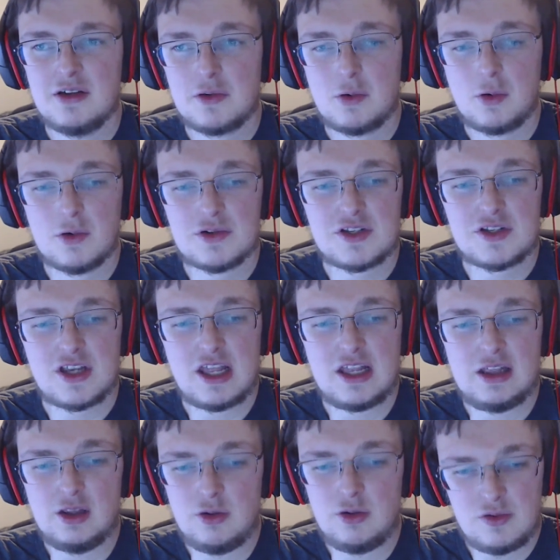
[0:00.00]
Of course, it
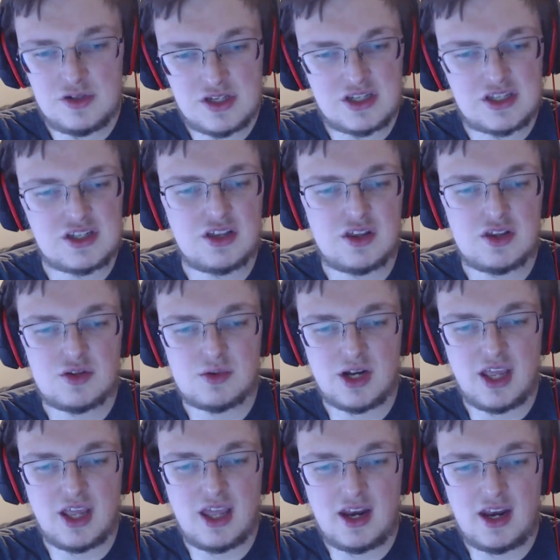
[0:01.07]
loses to the
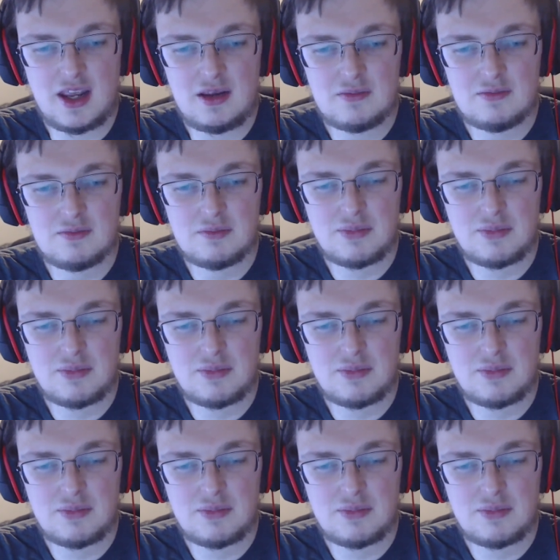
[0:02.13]
twenty eighty